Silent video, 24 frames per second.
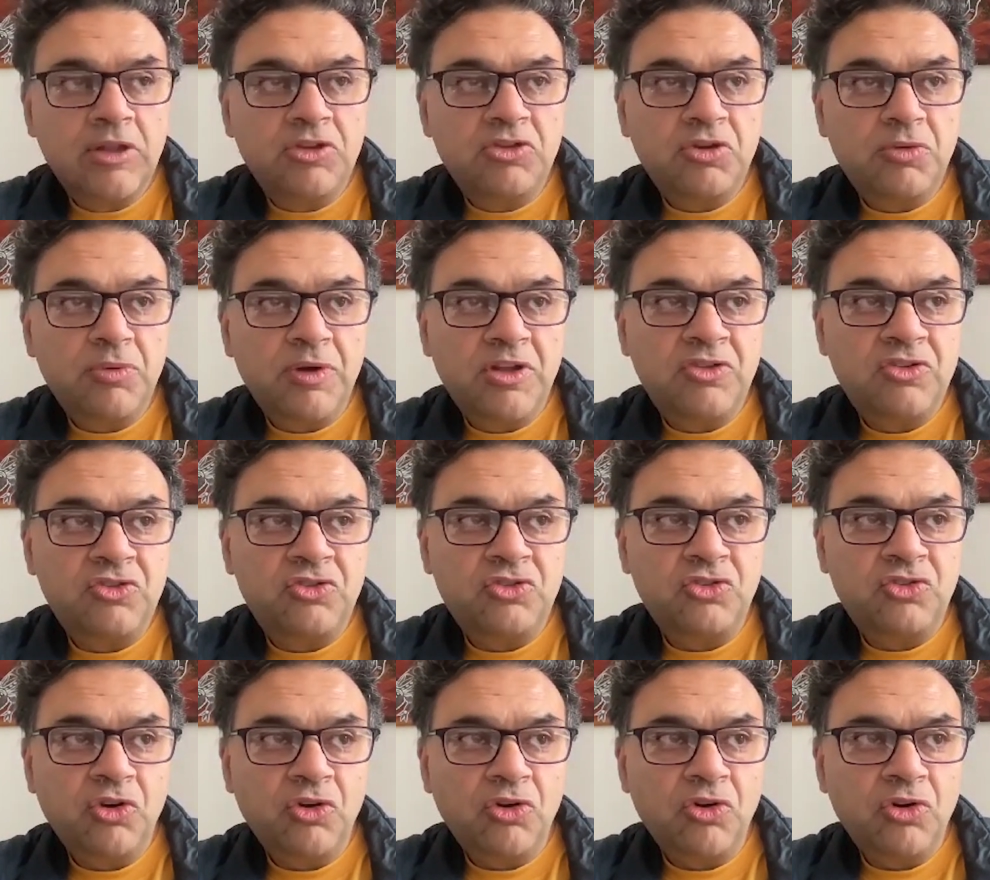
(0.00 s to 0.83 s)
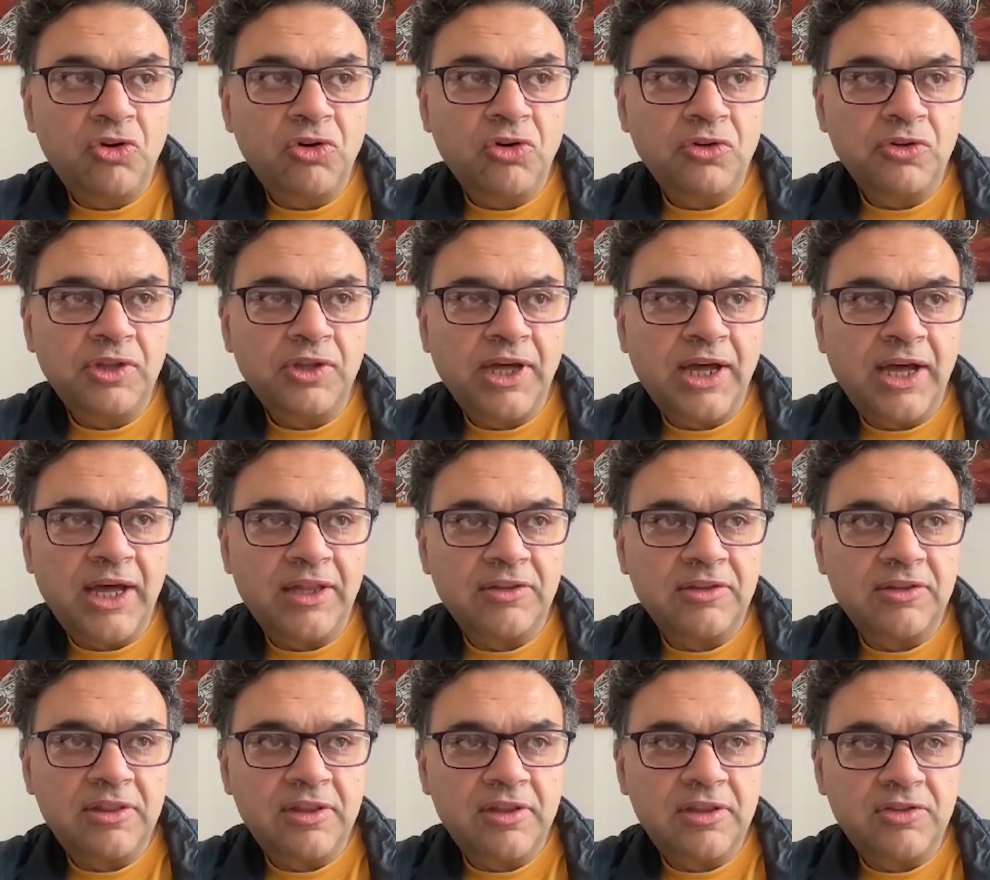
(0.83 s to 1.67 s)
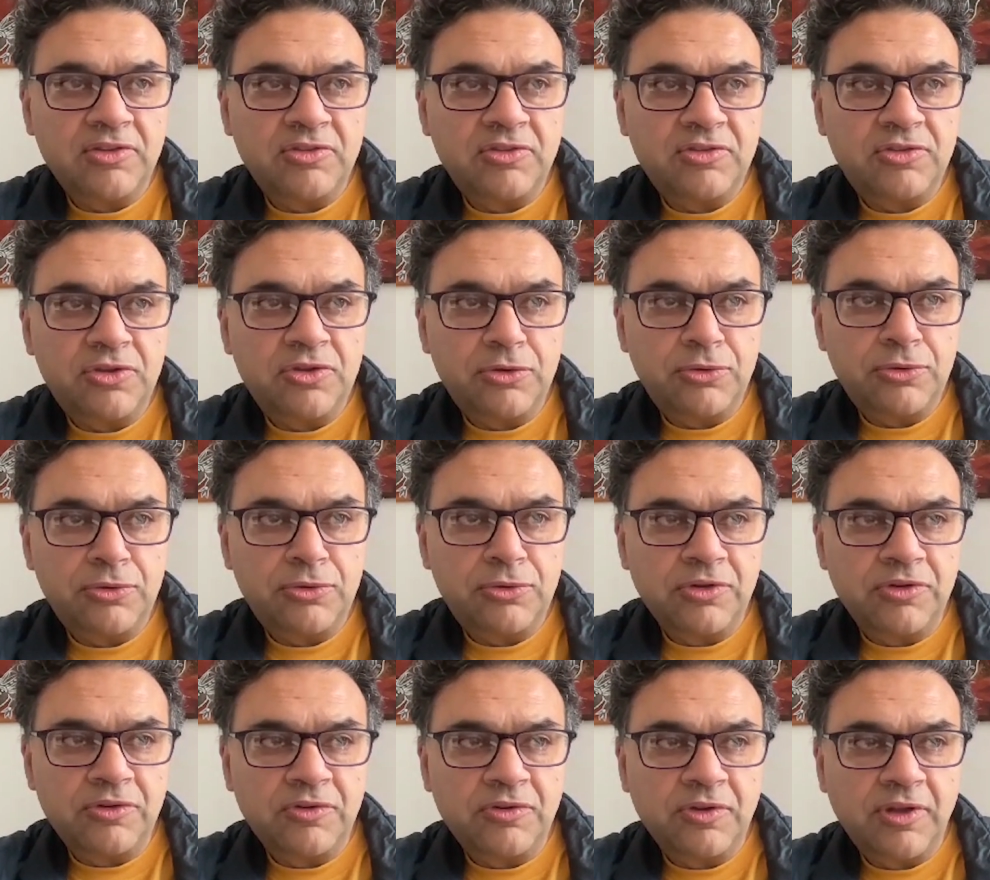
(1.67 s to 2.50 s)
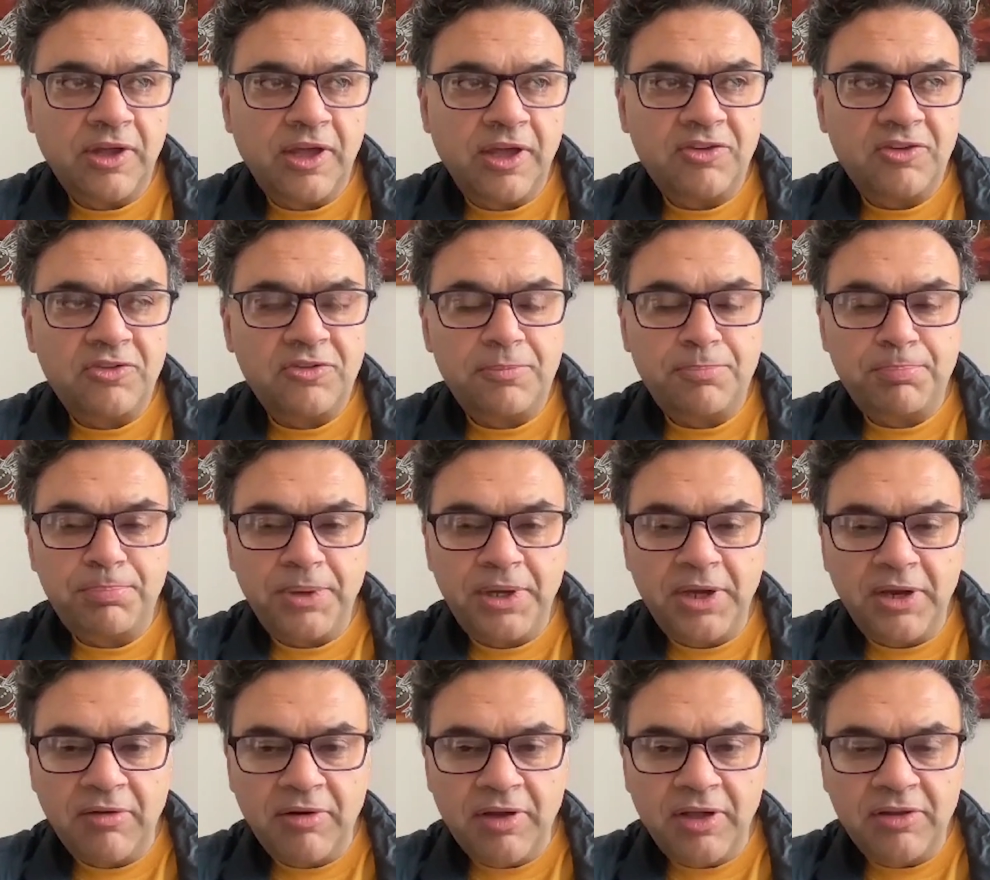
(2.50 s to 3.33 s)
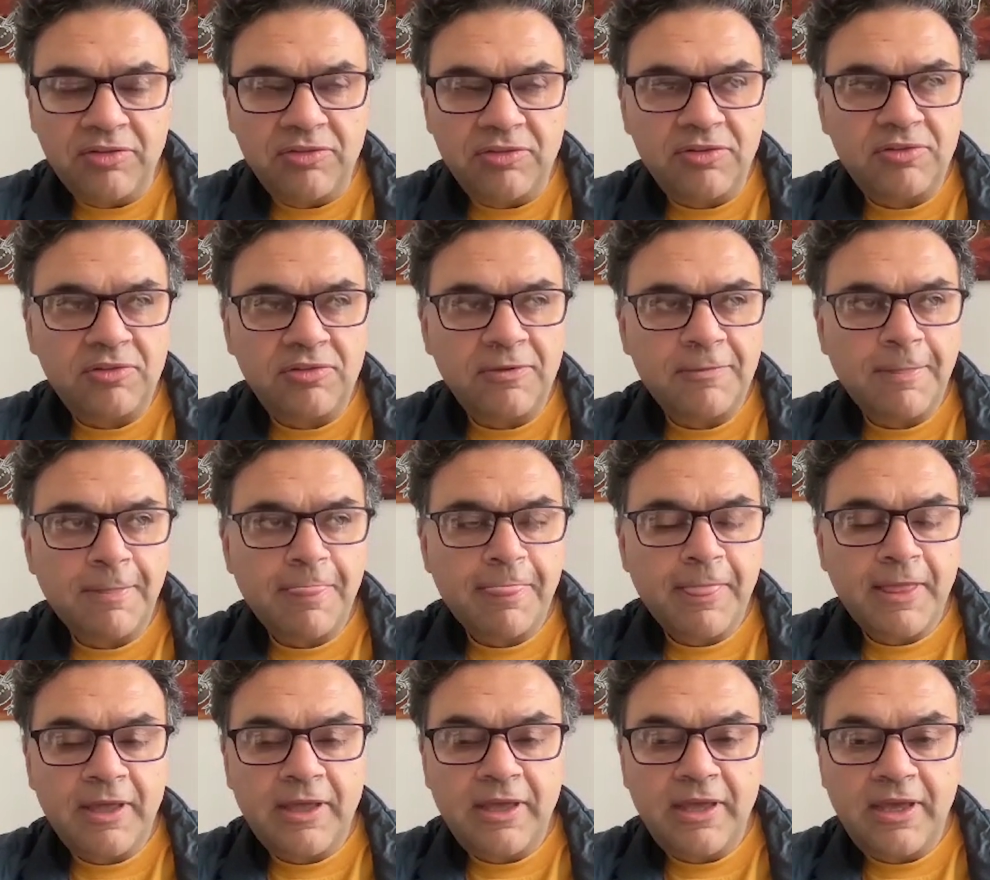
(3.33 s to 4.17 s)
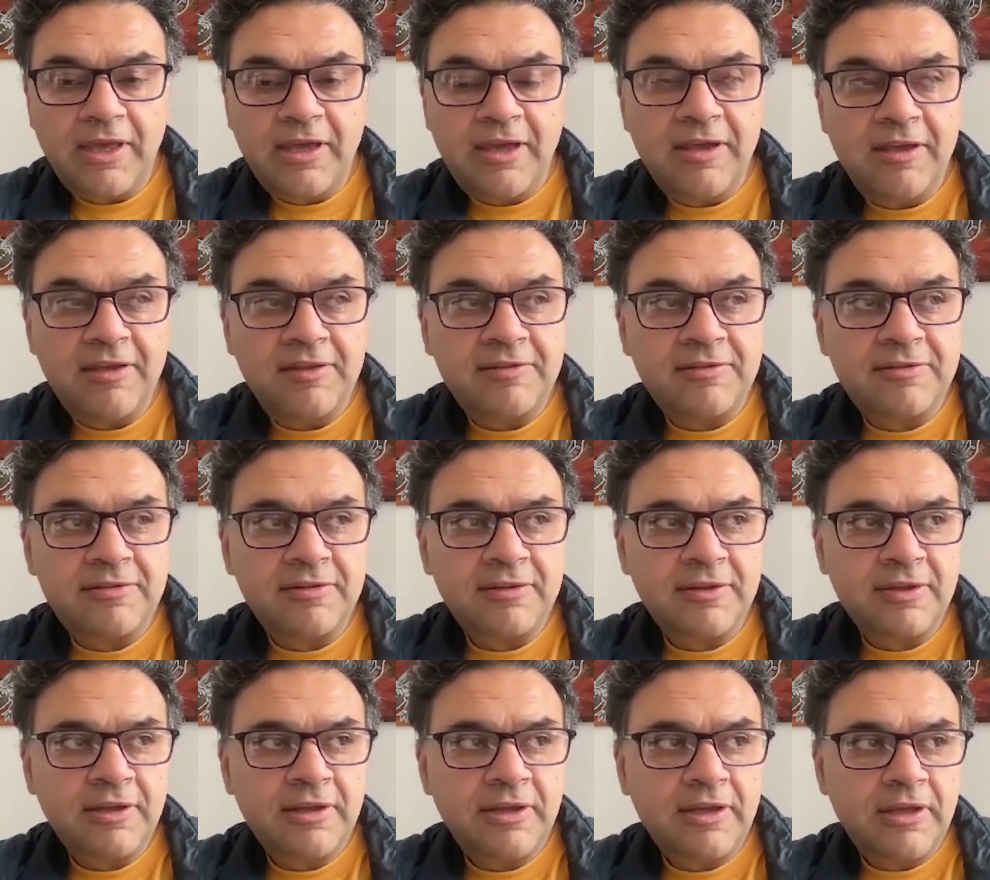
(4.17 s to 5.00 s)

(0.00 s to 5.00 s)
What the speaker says: to ensure that the student experience is